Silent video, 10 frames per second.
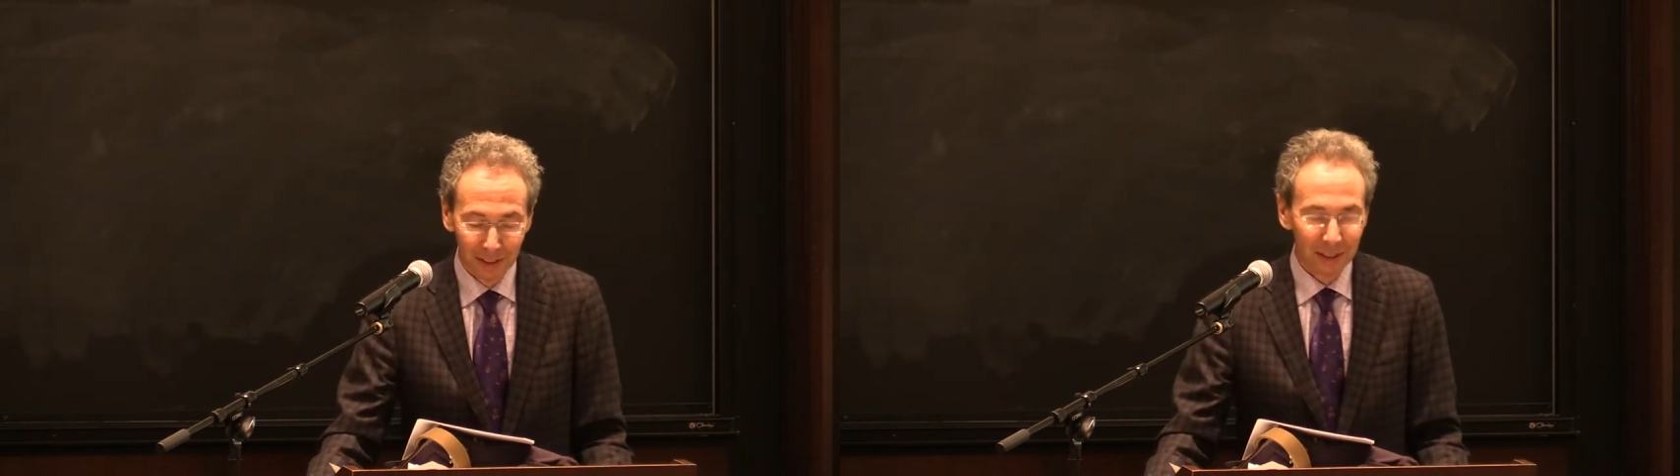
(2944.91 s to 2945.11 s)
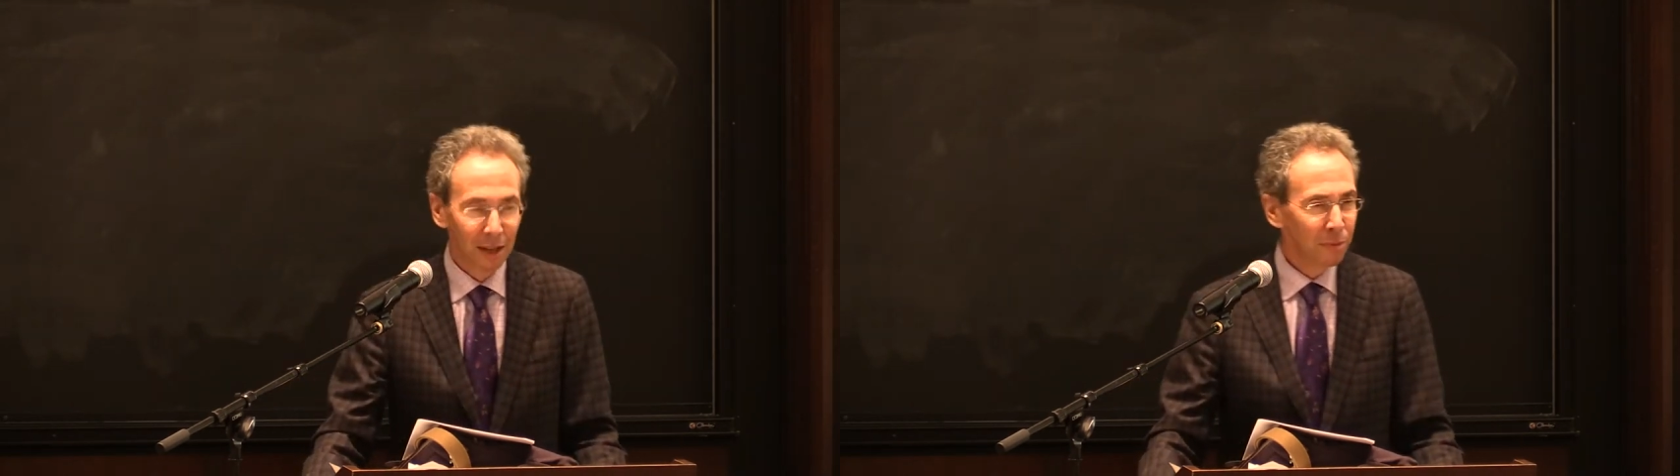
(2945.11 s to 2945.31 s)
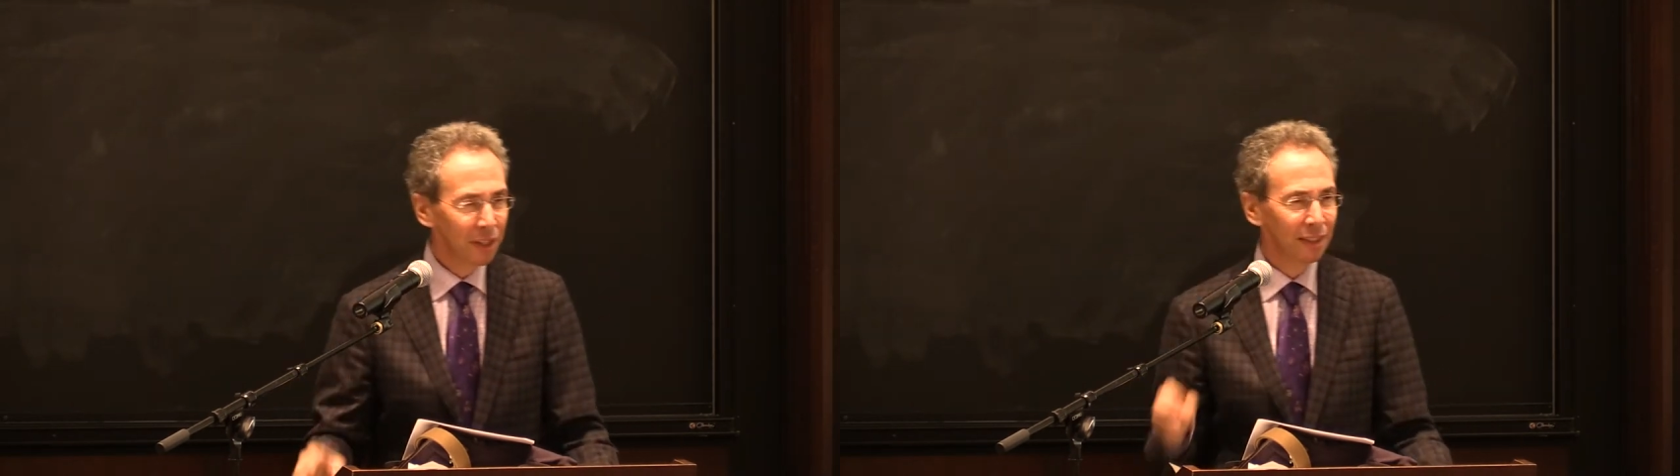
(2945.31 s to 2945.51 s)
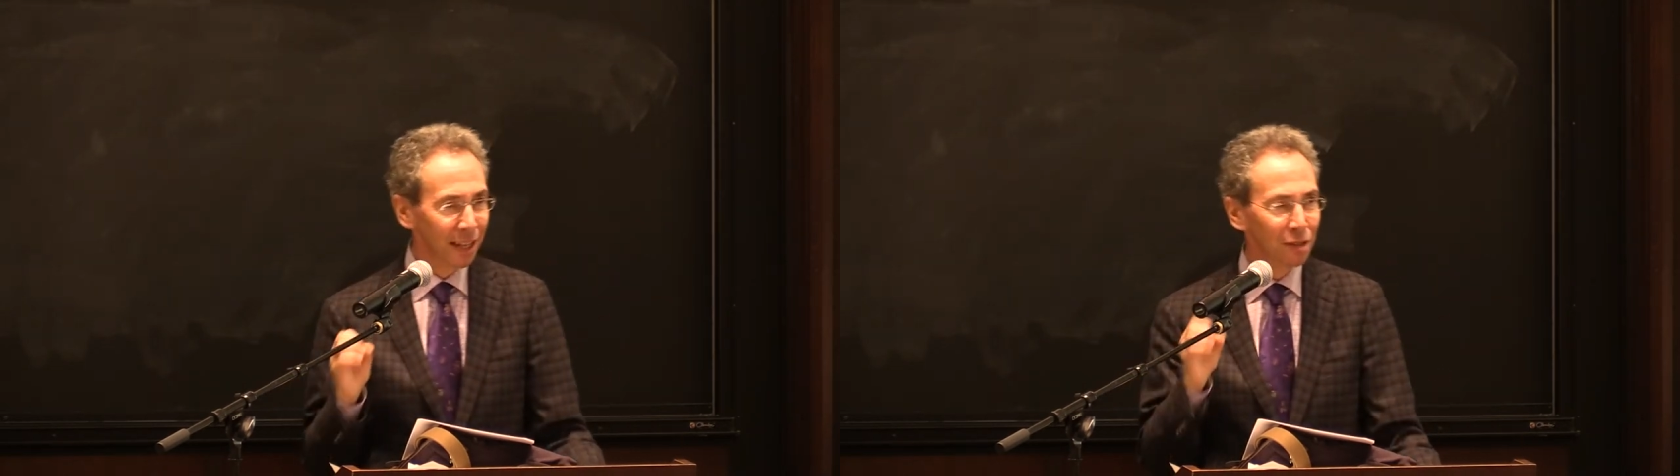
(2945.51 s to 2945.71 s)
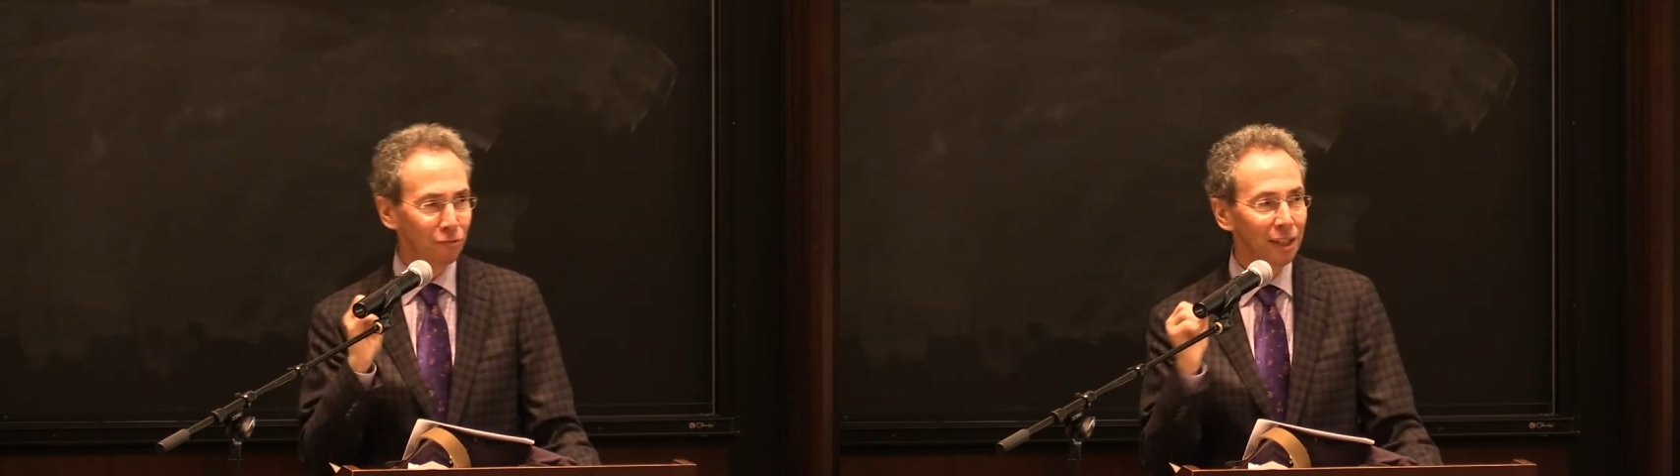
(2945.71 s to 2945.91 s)
Something
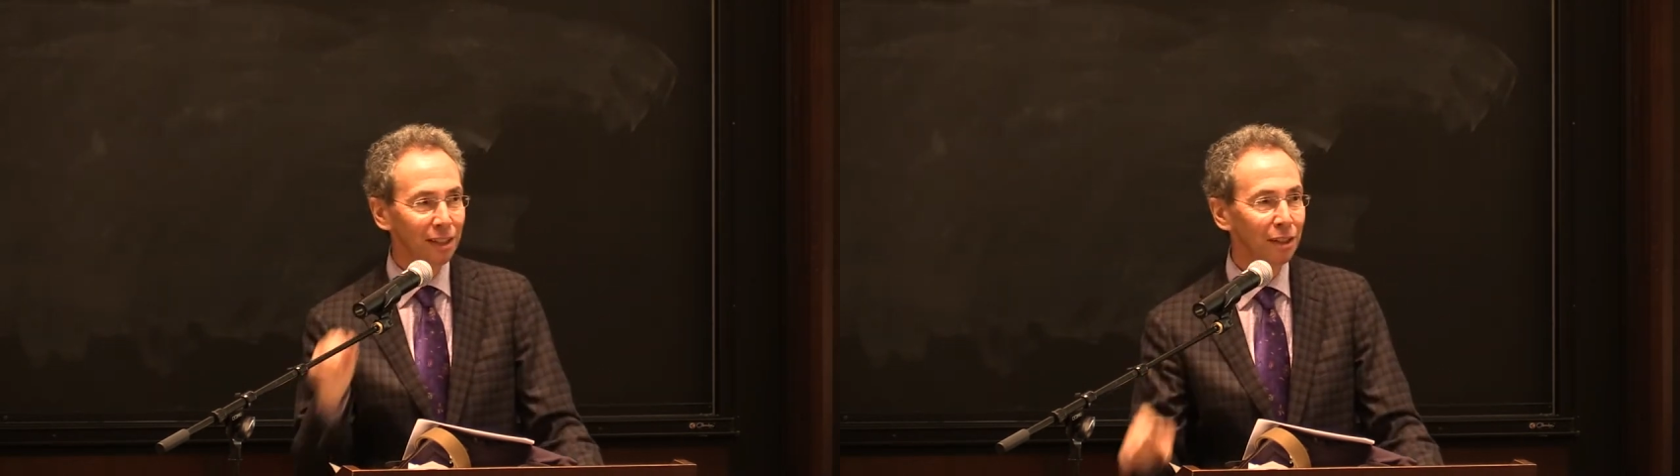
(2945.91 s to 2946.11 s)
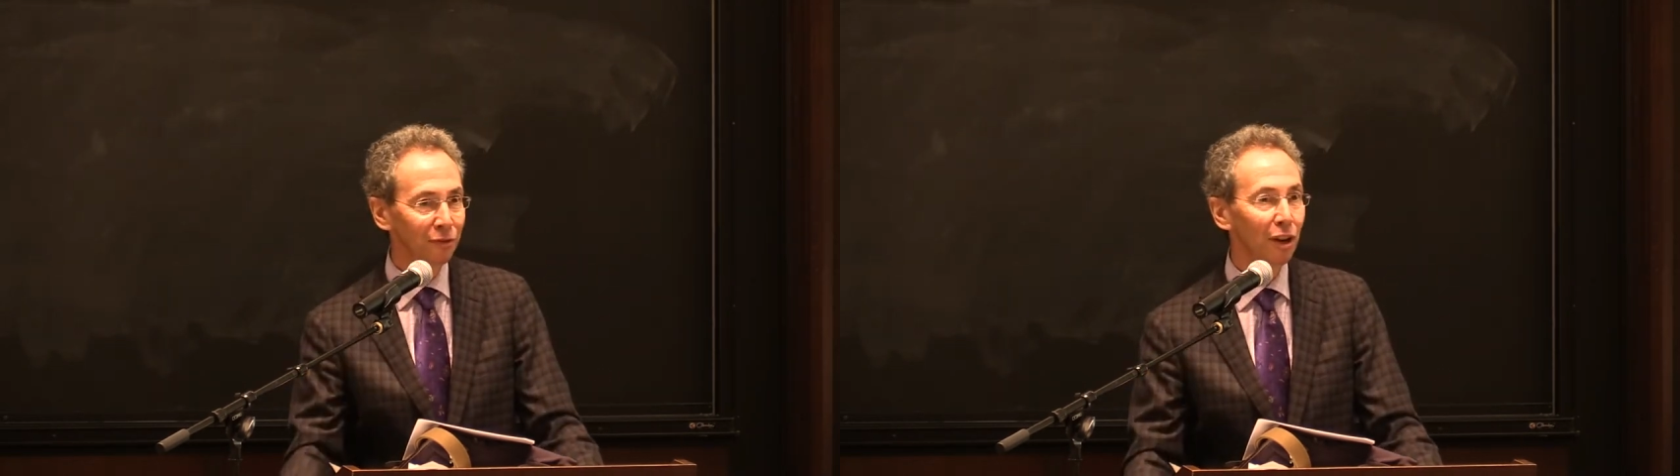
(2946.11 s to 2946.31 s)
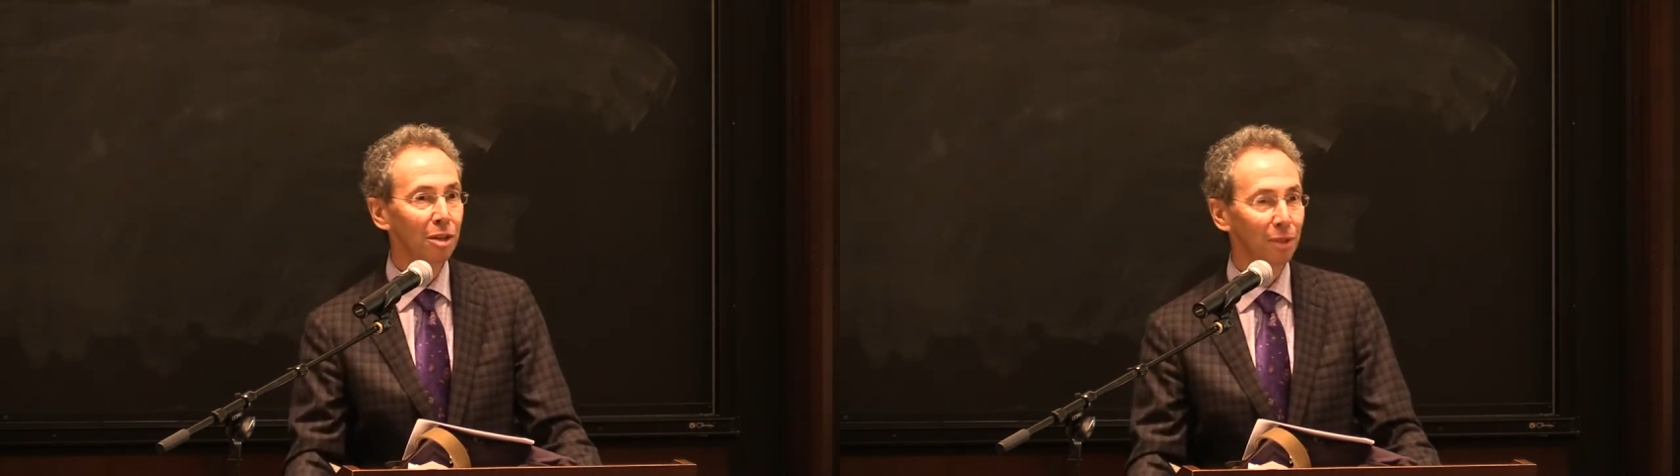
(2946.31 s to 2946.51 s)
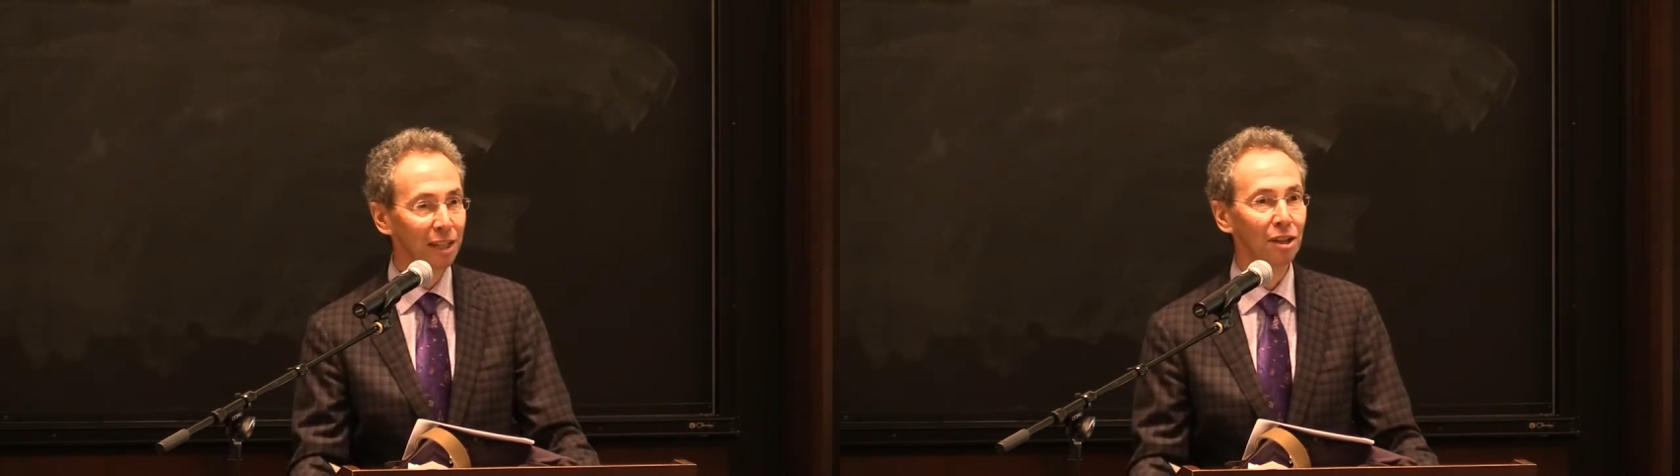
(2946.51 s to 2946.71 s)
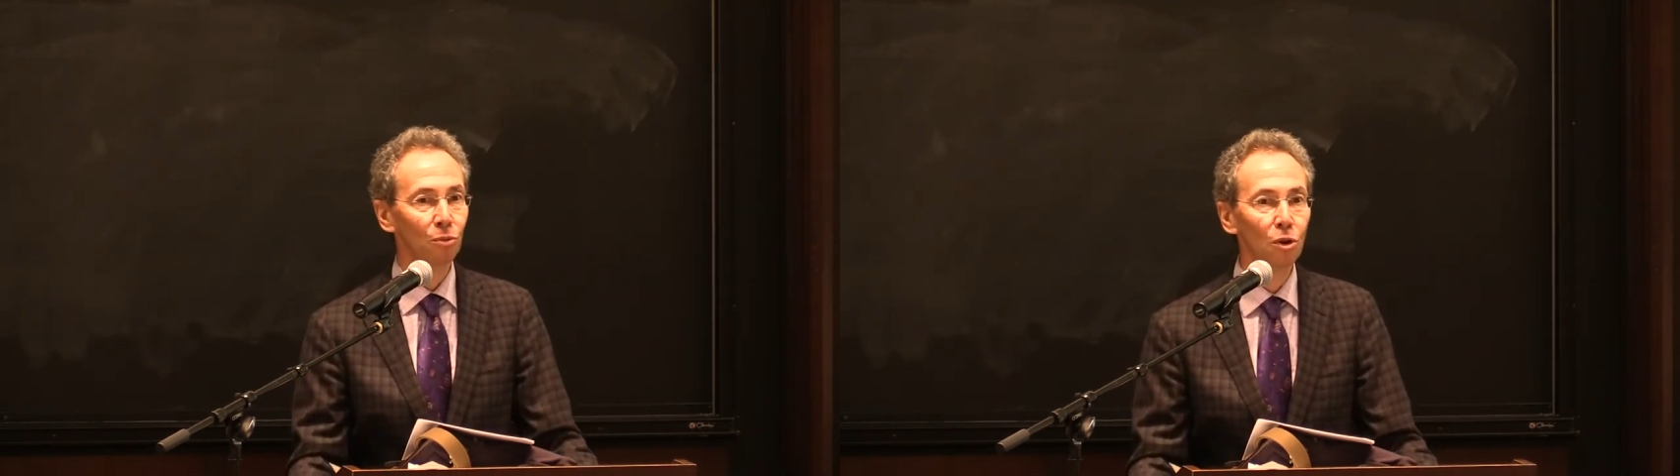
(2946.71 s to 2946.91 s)
less readily definable
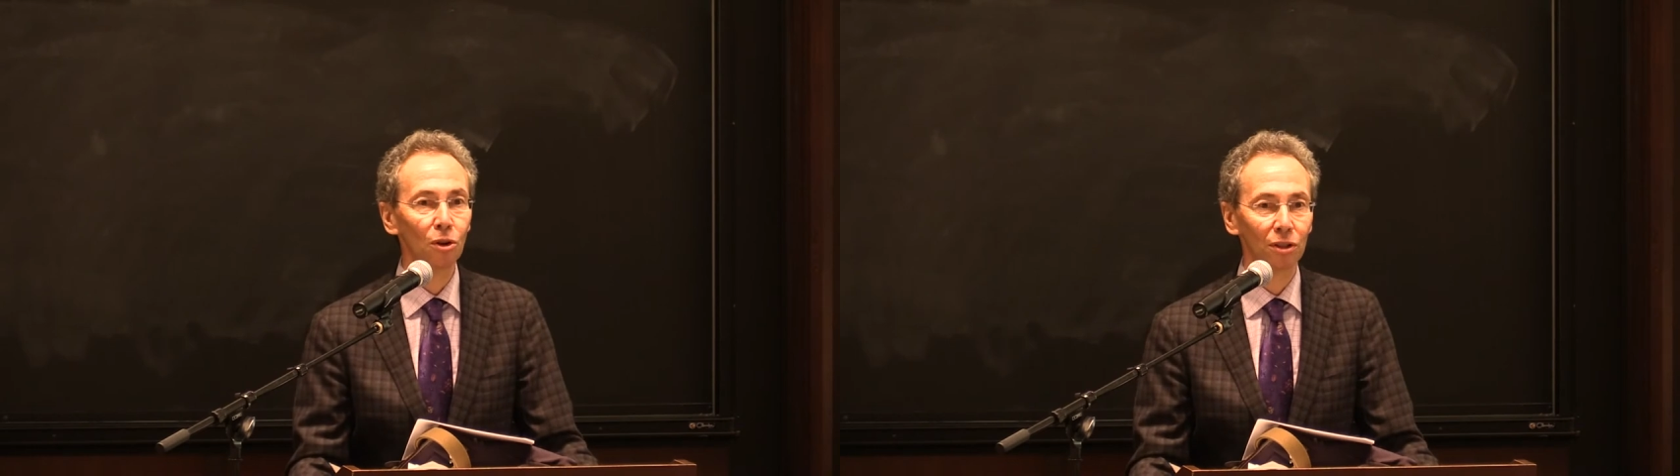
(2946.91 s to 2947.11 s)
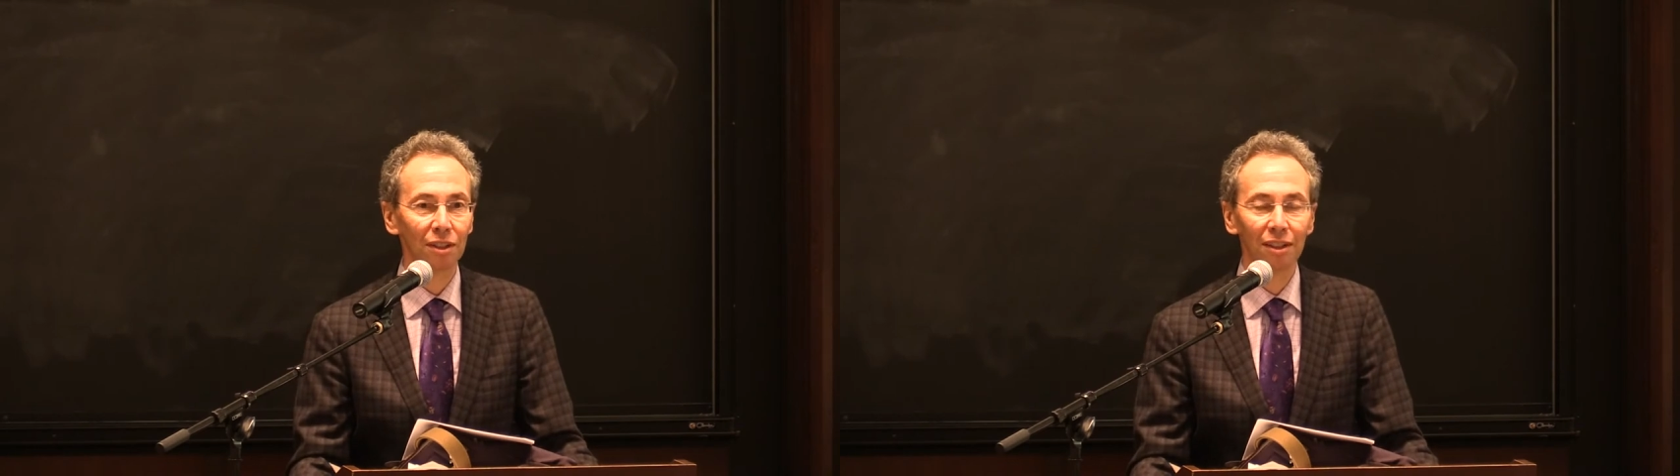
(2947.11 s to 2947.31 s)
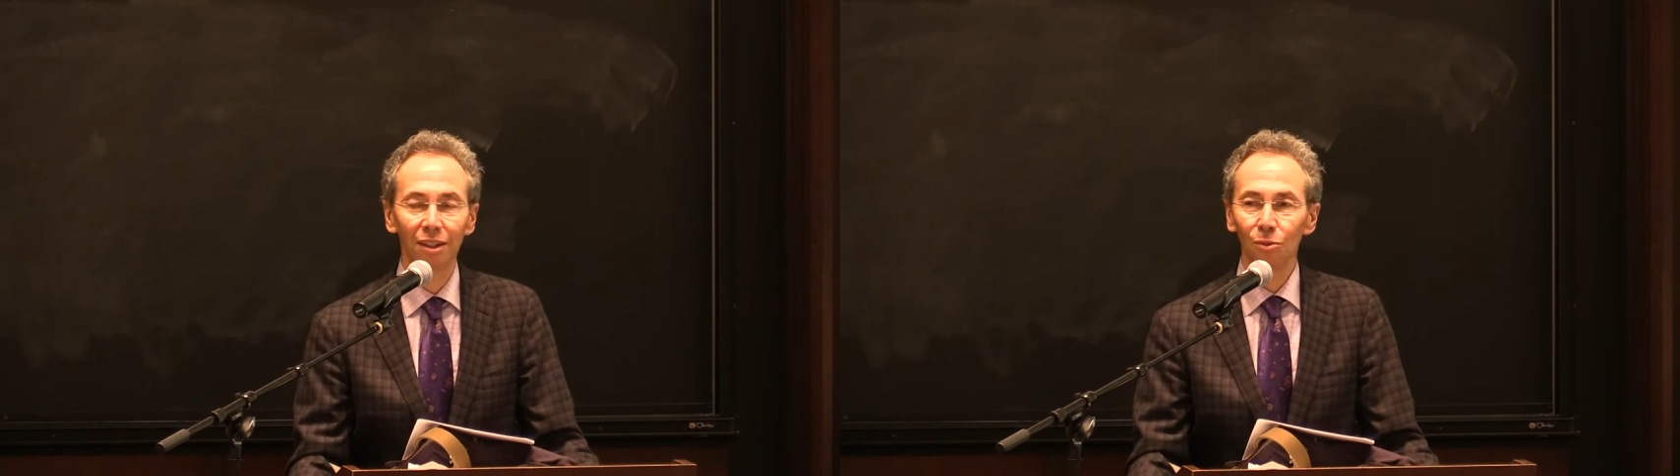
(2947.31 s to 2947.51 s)
is at work